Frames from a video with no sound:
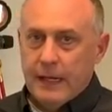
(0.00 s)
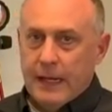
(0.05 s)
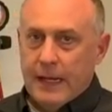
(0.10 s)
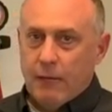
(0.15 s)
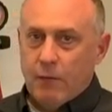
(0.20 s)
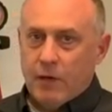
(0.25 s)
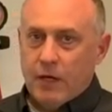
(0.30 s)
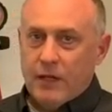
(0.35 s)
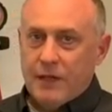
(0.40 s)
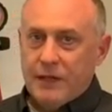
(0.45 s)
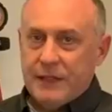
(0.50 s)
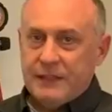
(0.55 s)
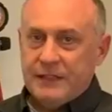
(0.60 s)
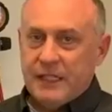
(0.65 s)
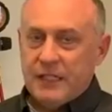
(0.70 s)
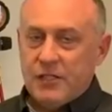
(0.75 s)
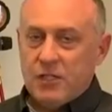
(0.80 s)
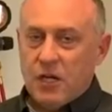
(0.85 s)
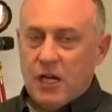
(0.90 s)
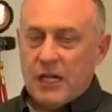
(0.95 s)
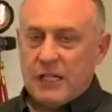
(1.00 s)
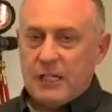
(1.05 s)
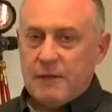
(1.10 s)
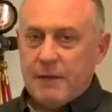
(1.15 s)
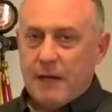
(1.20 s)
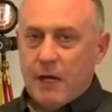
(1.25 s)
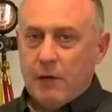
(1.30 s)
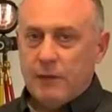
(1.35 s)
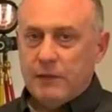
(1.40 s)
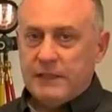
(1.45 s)
And one of the things they talked
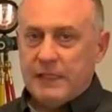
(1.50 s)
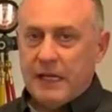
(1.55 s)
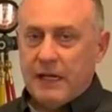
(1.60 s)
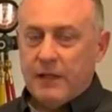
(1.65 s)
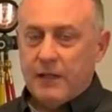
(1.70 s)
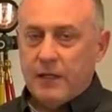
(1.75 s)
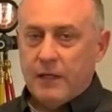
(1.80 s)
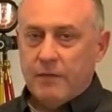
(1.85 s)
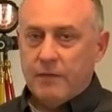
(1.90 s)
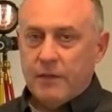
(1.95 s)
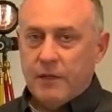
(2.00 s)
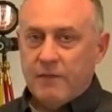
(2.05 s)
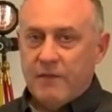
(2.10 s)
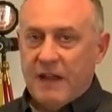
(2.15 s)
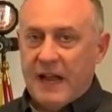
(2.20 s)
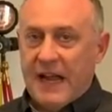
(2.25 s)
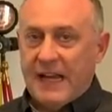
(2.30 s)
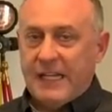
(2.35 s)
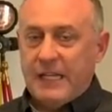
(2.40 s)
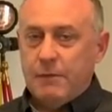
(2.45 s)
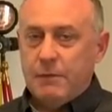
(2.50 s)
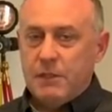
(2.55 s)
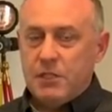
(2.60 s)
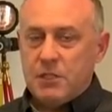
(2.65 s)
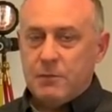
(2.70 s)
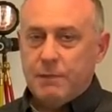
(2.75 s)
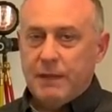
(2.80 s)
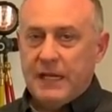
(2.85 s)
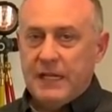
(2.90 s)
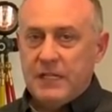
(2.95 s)
about was how the, the vacuum in
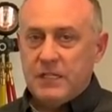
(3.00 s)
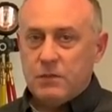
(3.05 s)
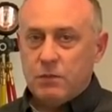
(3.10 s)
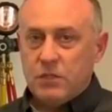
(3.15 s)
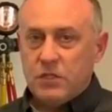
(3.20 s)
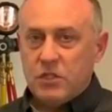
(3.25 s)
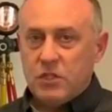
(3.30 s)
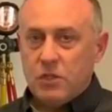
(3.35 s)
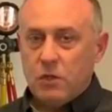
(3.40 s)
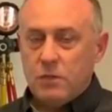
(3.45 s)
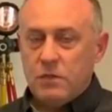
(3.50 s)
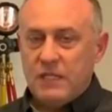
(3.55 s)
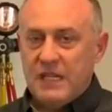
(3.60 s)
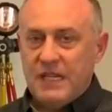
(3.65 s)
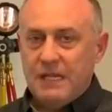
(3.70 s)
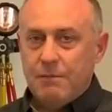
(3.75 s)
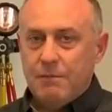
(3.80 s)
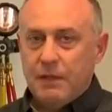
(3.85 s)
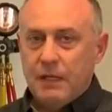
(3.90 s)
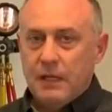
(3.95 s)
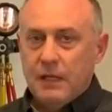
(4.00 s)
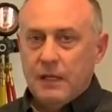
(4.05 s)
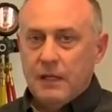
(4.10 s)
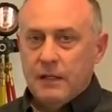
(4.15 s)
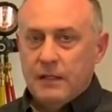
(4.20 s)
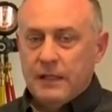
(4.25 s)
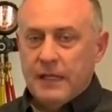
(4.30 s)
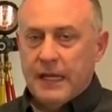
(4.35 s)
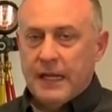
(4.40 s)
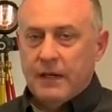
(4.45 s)
space was so deep
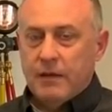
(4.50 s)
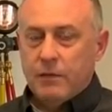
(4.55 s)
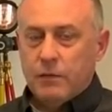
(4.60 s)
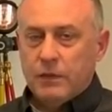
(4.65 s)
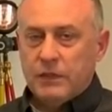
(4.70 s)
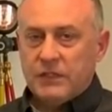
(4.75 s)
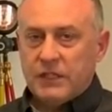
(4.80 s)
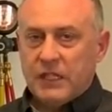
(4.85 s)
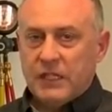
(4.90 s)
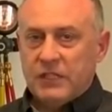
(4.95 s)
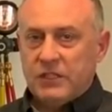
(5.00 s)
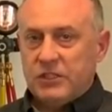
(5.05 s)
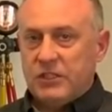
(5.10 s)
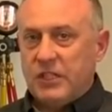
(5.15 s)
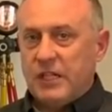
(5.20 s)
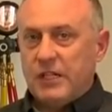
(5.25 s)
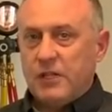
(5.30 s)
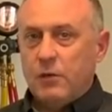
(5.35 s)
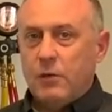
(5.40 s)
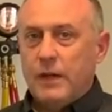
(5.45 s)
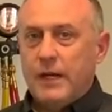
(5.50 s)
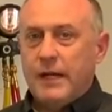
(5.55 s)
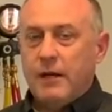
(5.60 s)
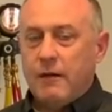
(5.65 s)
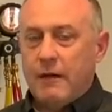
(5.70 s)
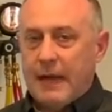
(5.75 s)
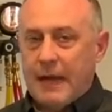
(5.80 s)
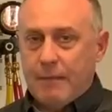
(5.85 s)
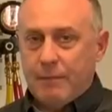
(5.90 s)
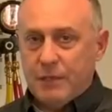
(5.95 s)
that it was going to suck away
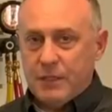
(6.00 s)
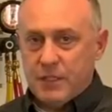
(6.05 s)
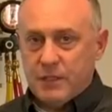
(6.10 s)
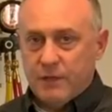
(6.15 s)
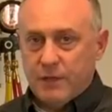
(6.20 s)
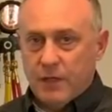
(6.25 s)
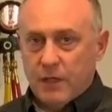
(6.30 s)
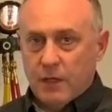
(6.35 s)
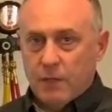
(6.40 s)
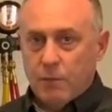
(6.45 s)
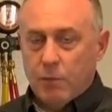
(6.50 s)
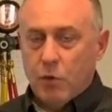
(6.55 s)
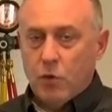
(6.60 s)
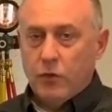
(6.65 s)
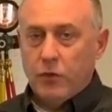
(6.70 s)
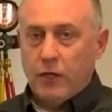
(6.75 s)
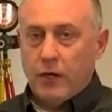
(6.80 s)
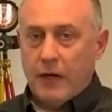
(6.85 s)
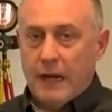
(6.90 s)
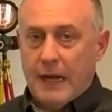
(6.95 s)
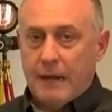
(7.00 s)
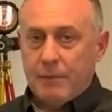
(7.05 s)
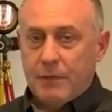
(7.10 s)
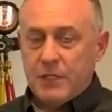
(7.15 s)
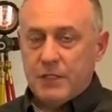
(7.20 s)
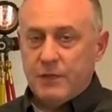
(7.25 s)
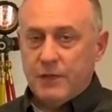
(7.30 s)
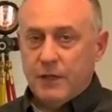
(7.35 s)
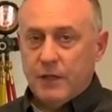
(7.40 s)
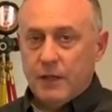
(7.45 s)
our atmosphere or pulled our
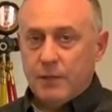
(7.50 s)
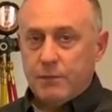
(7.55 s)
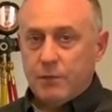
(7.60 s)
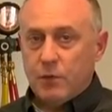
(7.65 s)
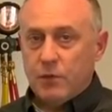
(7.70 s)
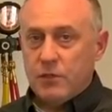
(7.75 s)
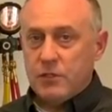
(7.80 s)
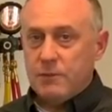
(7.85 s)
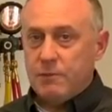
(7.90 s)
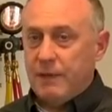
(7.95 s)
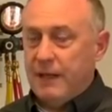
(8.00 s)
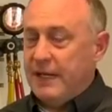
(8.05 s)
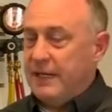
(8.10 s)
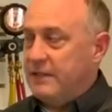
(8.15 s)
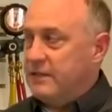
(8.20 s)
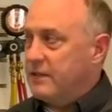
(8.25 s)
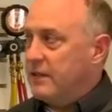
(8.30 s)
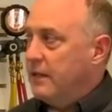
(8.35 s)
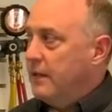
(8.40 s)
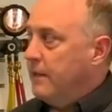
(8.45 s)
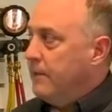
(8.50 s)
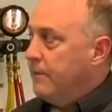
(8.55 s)
atmosphere up towards space.